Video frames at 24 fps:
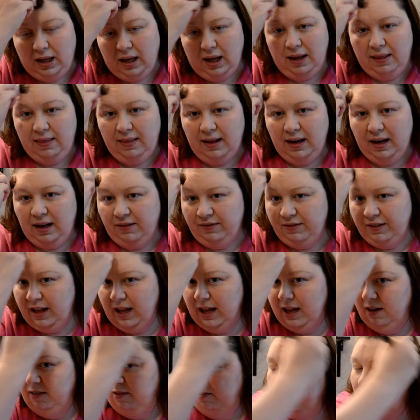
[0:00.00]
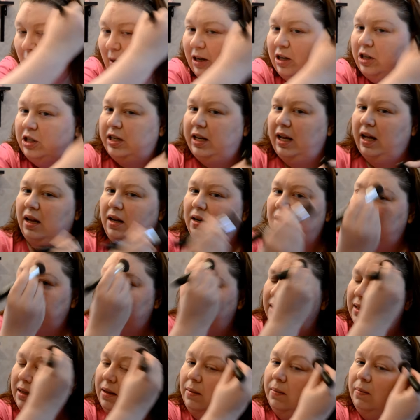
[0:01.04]
And then I've kind of branched out into
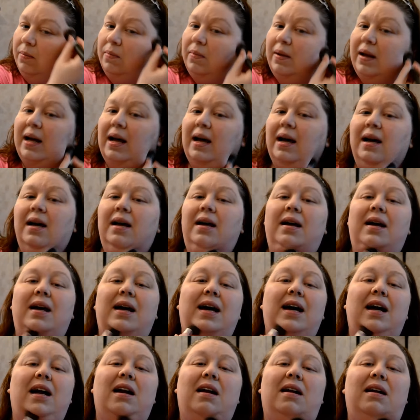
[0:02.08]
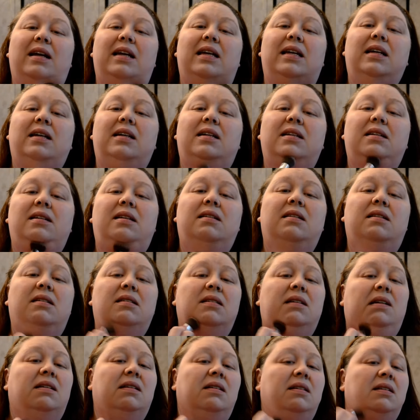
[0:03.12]
some high, higher end
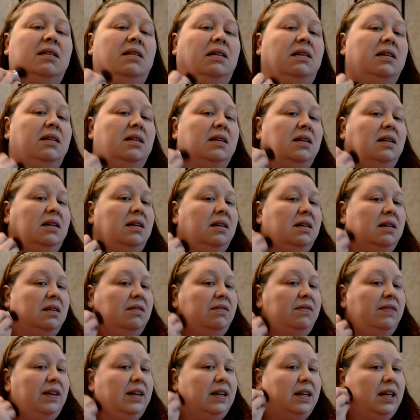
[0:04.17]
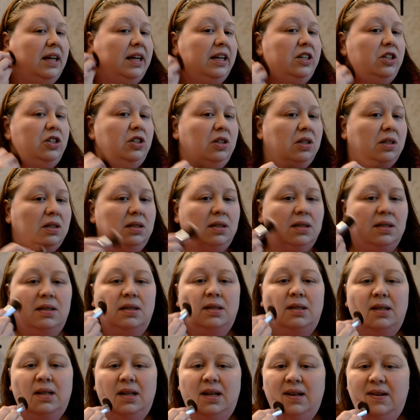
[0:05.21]
foundations and
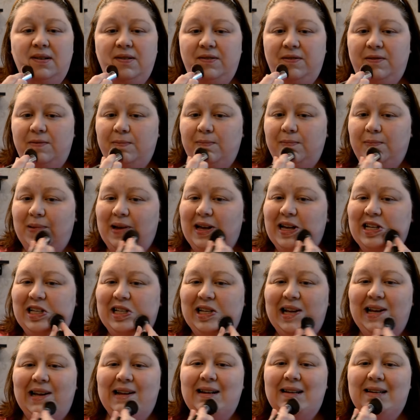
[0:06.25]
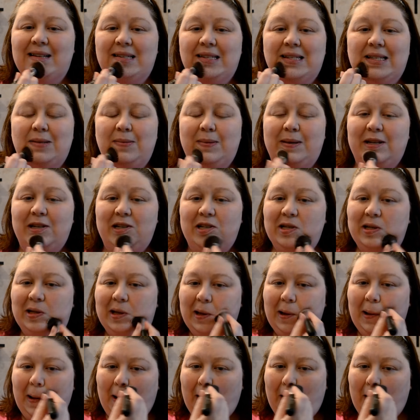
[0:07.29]
stuff, eyeshadows especially.